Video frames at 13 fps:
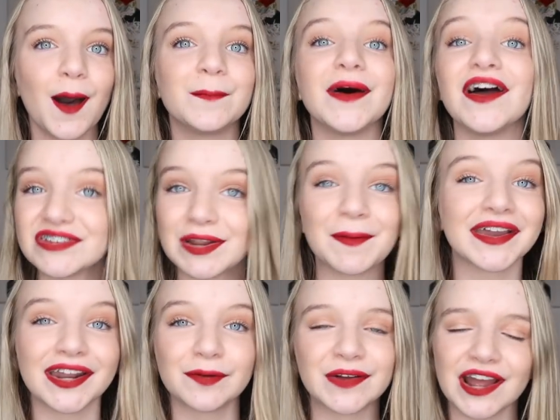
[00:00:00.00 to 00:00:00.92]
But every time
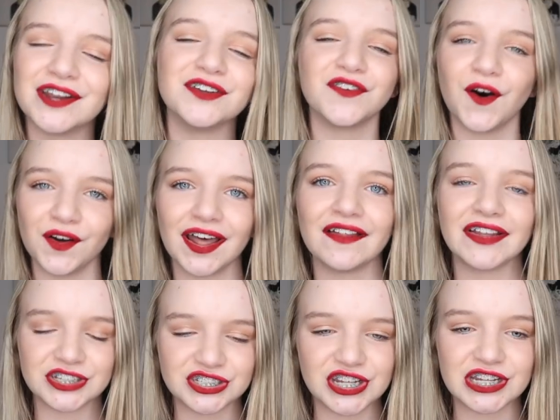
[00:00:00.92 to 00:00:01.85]
I get a brand new phone, I
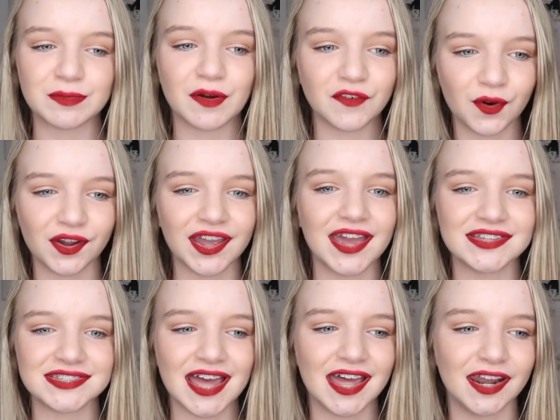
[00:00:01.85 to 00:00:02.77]
like to change my phone
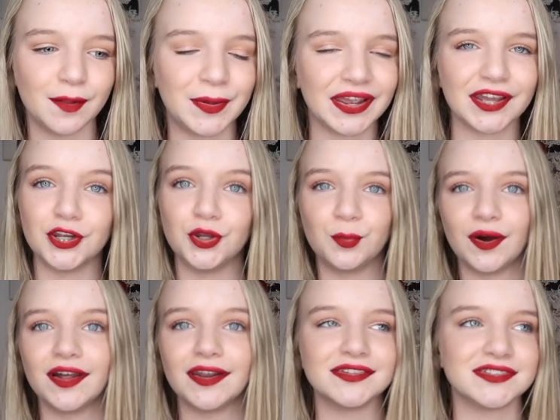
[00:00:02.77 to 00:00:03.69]
case and pick a new
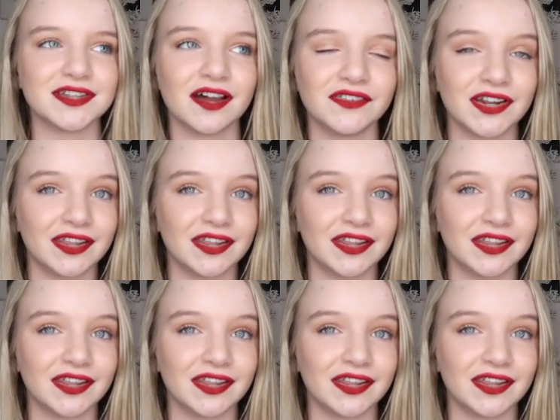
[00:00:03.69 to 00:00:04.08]
one and stuff,